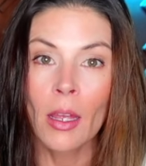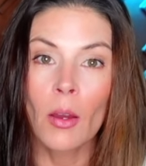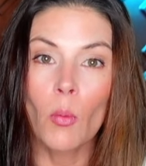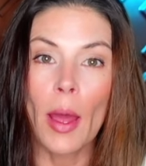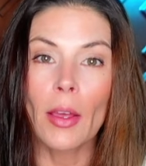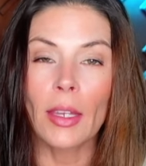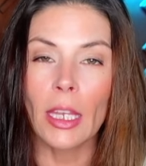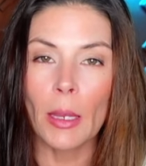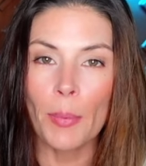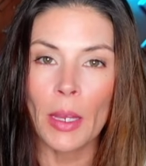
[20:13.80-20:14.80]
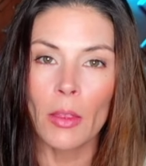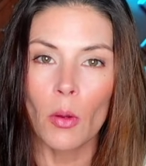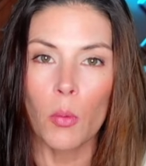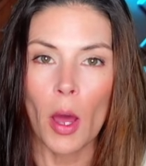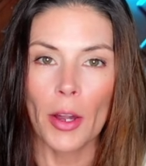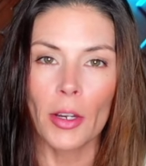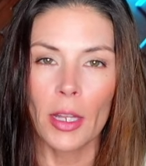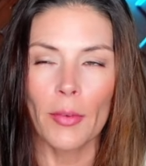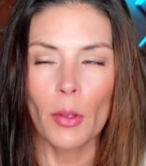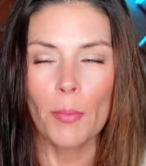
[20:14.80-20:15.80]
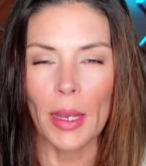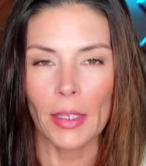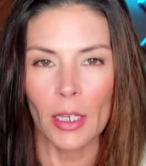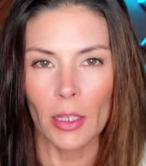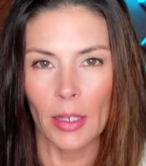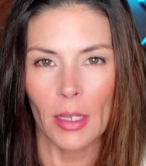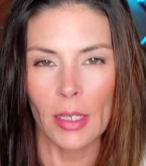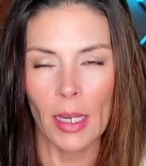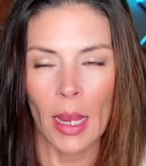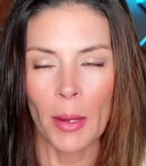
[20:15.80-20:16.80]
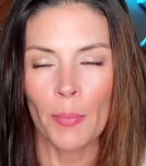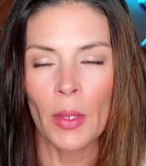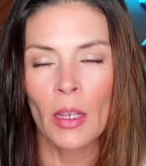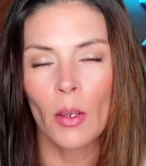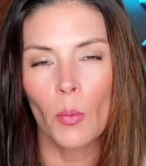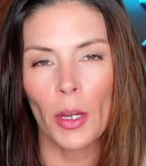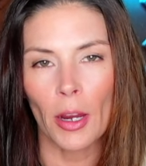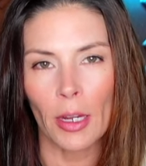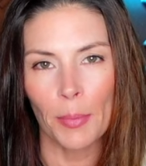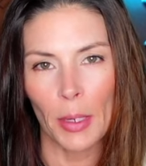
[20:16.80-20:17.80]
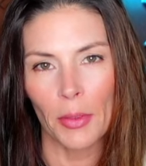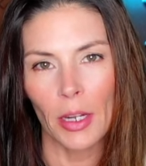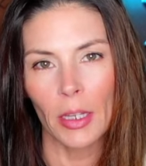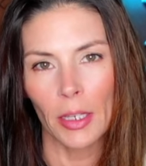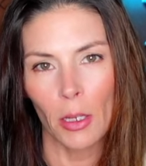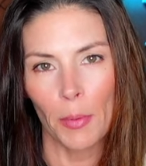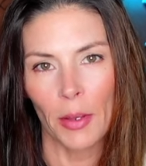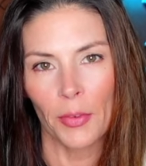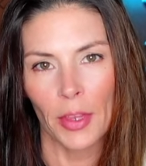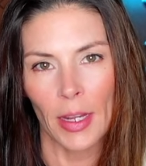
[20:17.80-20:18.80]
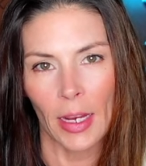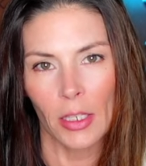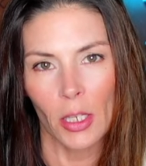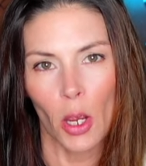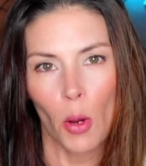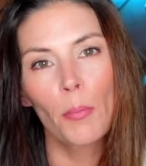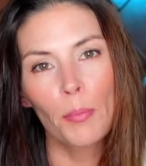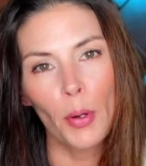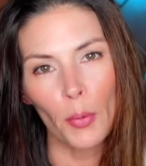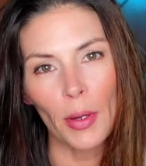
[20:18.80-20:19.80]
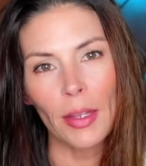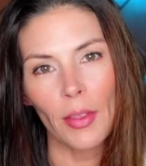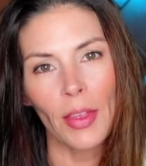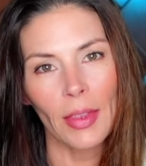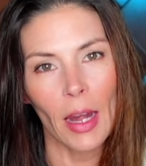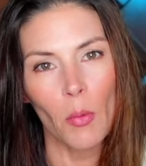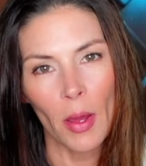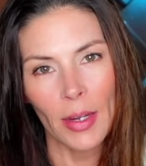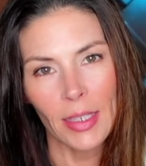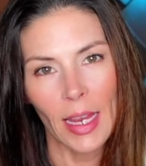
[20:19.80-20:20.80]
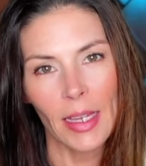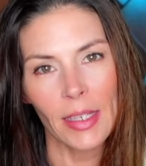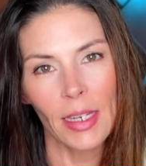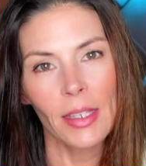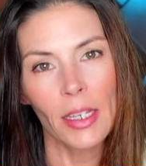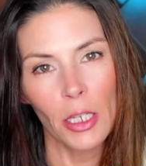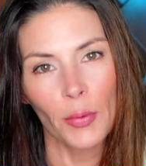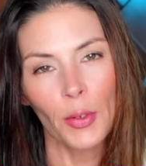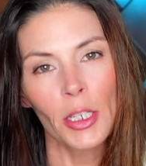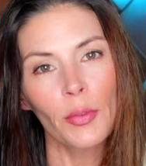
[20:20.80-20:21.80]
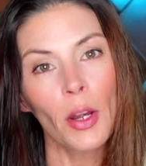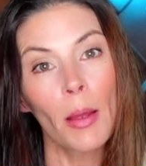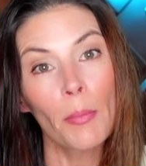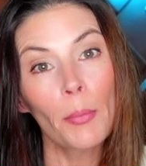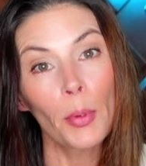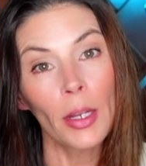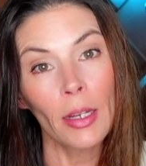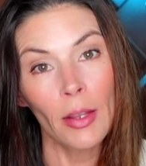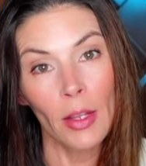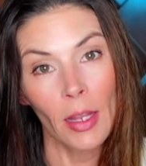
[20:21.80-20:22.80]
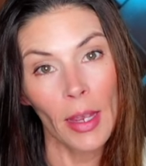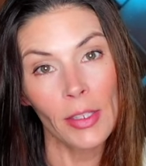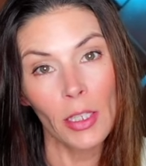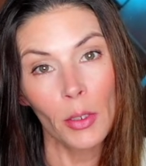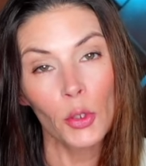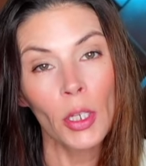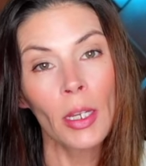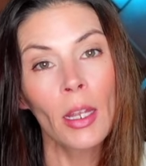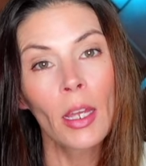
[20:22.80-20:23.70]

while keeping the water level basically the same. We are going to play with it a little bit for the next soap, but really the thing that I want to test is the difference from putting it in the lye solution